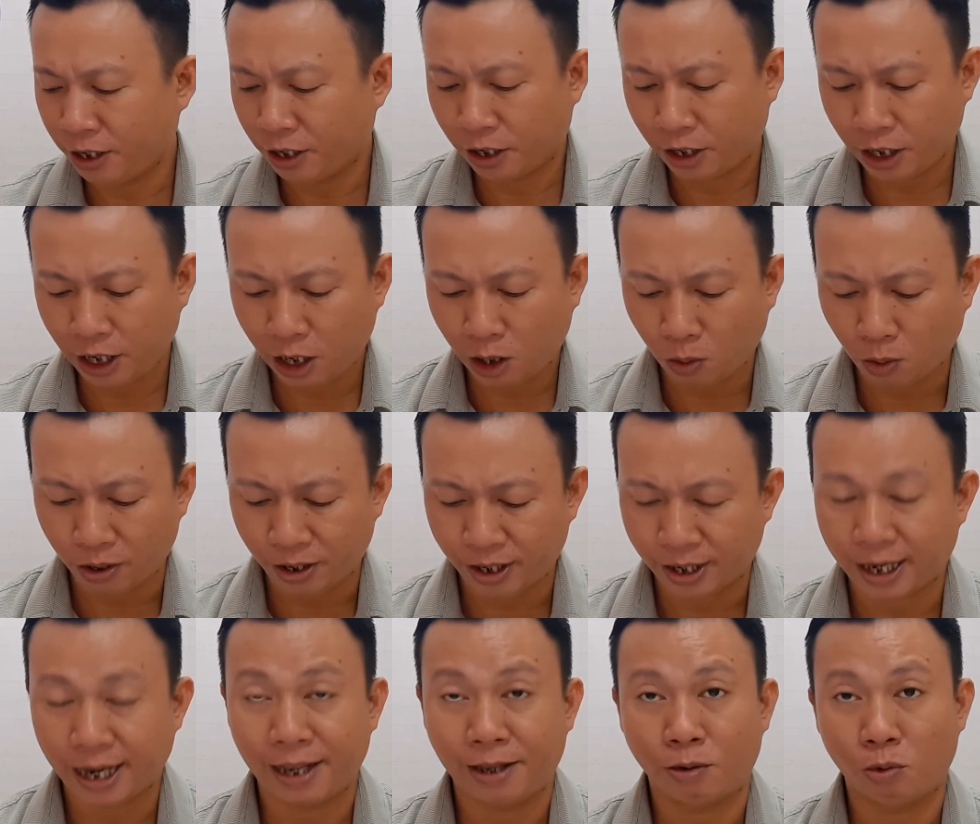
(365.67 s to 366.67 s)
sequence
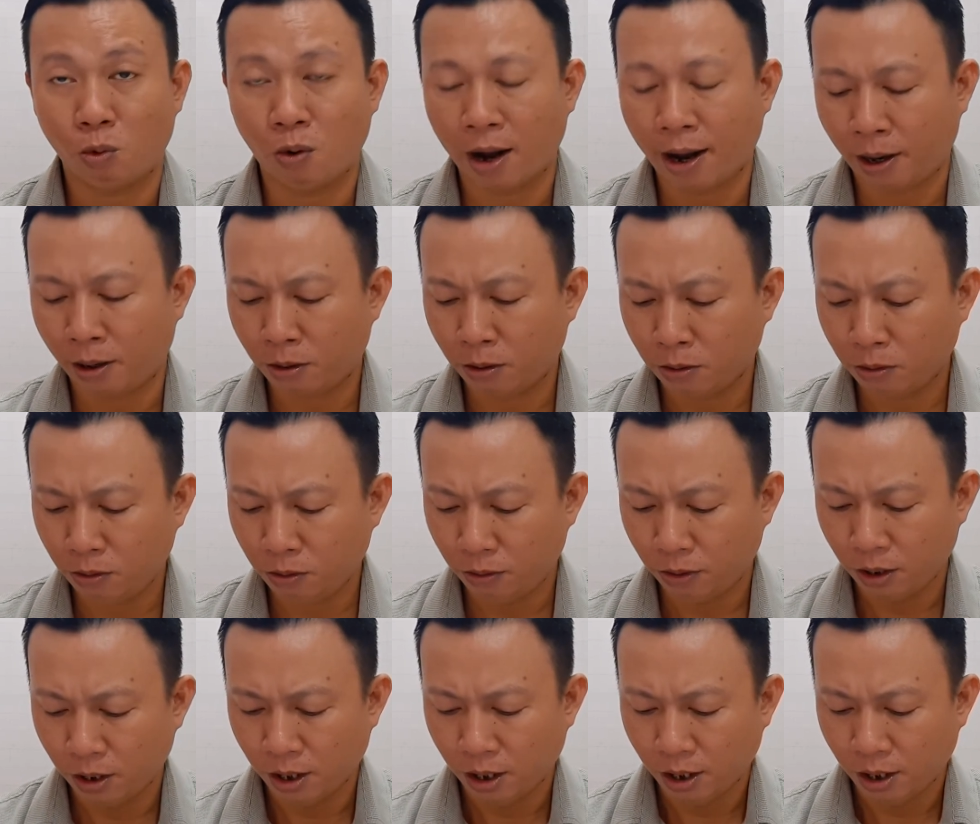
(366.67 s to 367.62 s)
as well.